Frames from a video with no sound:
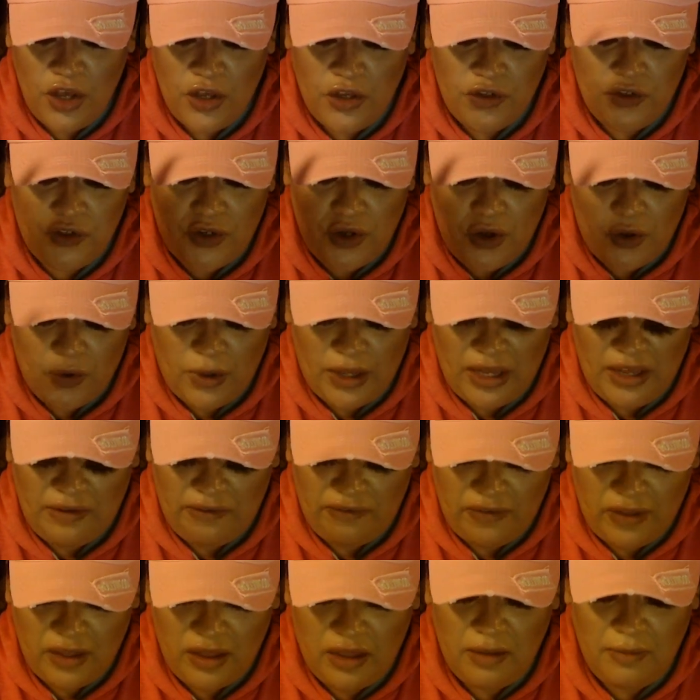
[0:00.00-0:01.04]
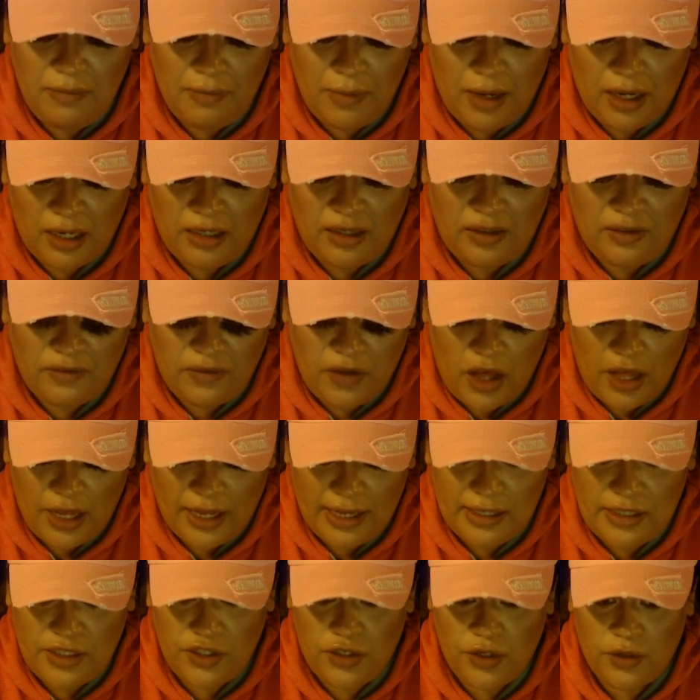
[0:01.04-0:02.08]
So if in the month of
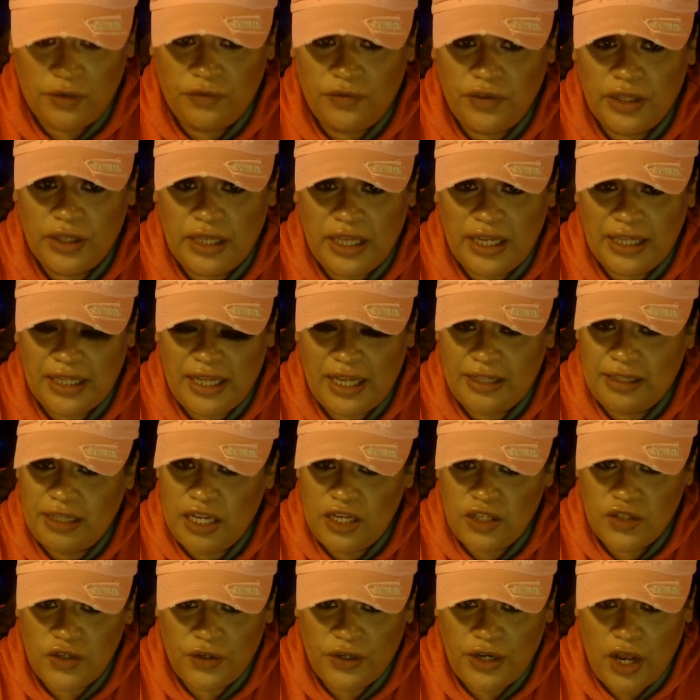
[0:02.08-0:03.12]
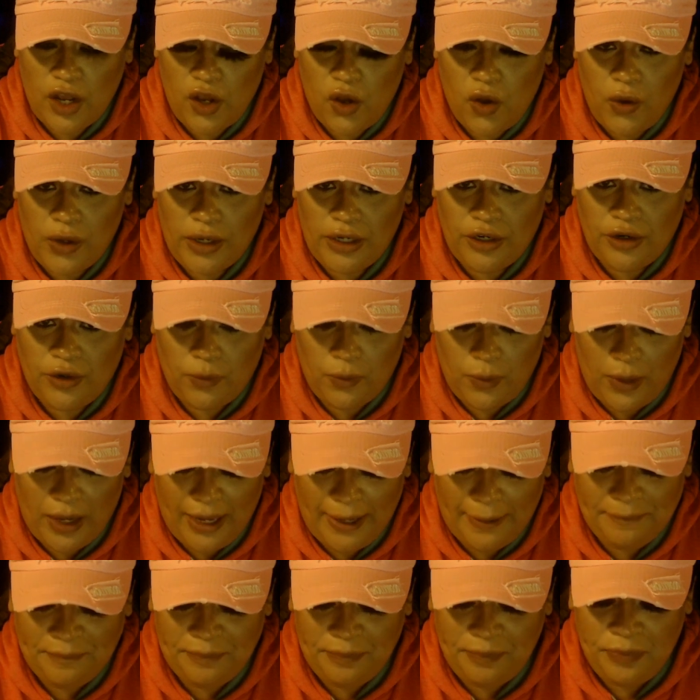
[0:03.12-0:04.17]
August you're feeling like things are not going your
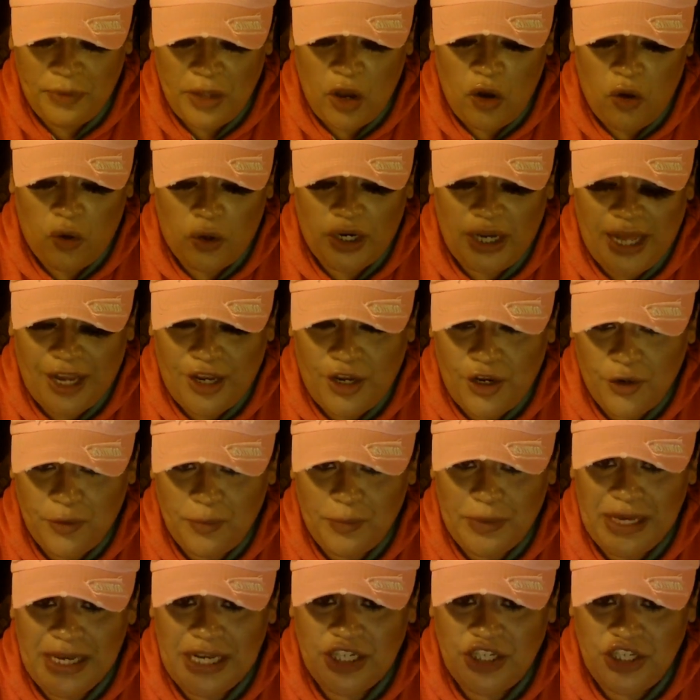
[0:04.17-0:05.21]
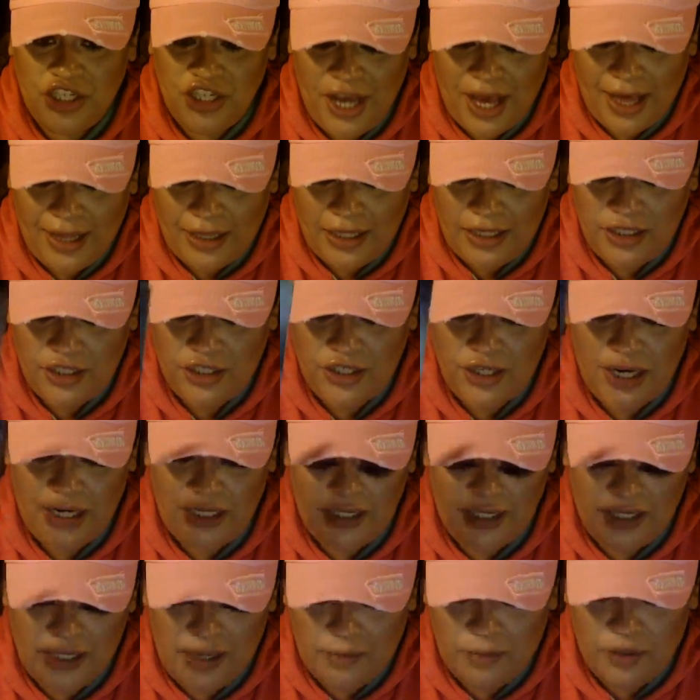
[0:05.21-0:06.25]
way, or like you're being challenged in
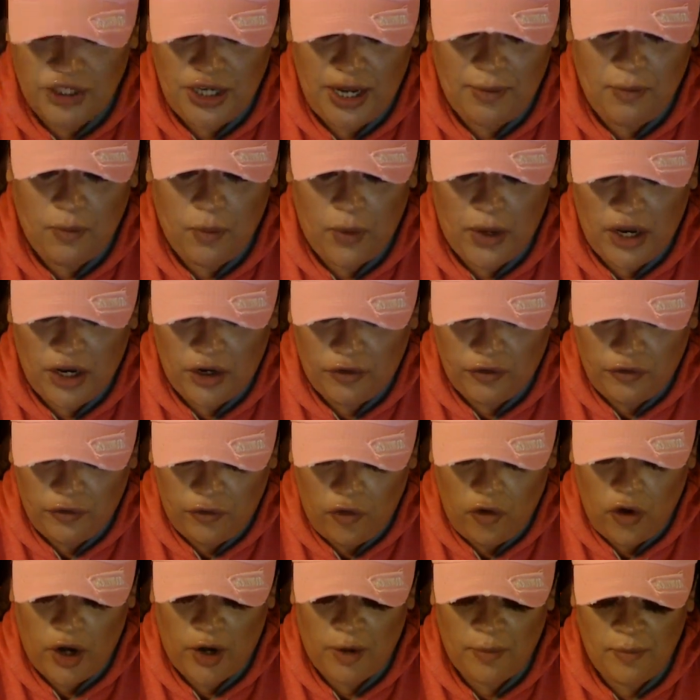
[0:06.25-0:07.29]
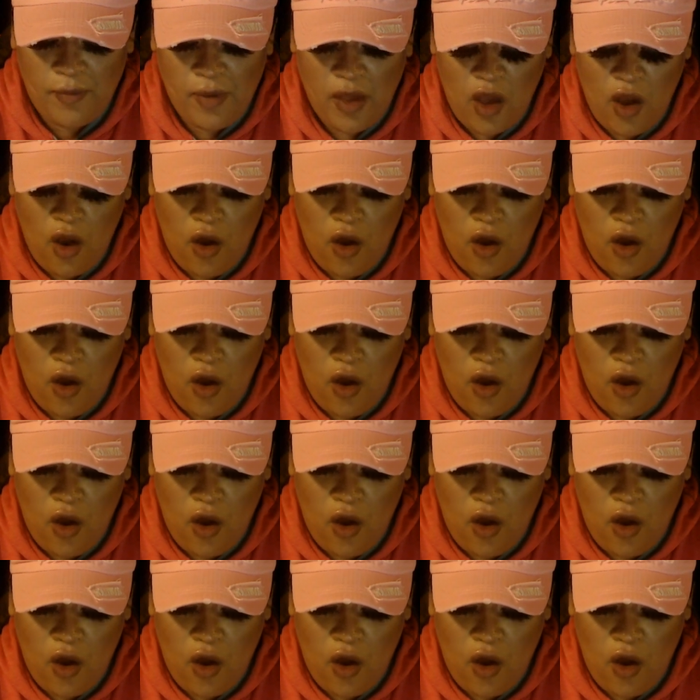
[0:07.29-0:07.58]
some shape, way, or form,